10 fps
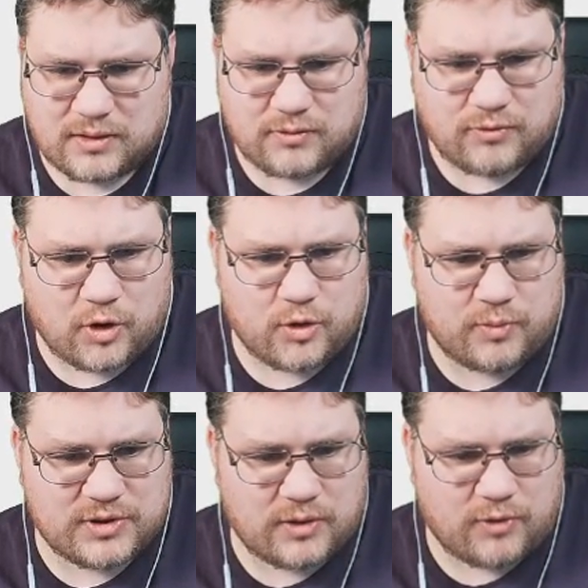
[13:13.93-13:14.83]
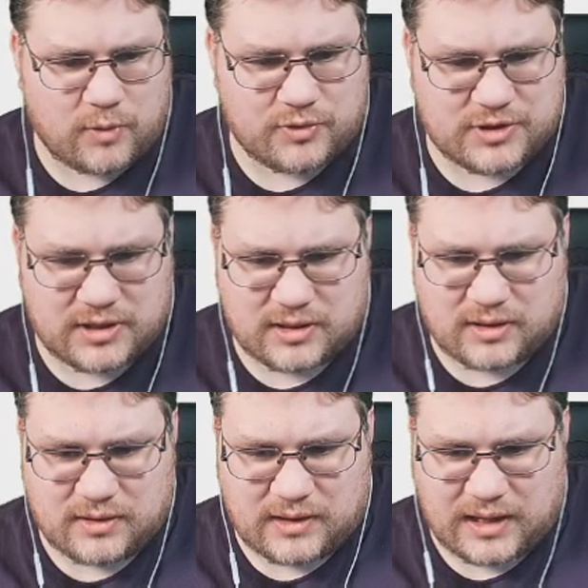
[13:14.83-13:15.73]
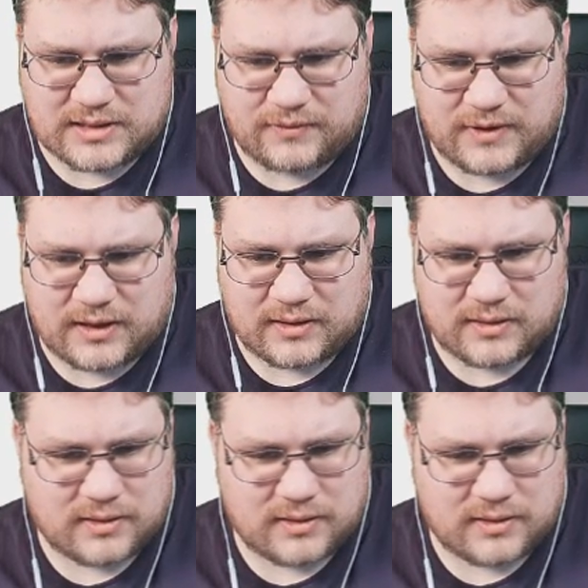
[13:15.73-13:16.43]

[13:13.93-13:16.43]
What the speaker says: Robe. Is there a robe receipt? That is a thing.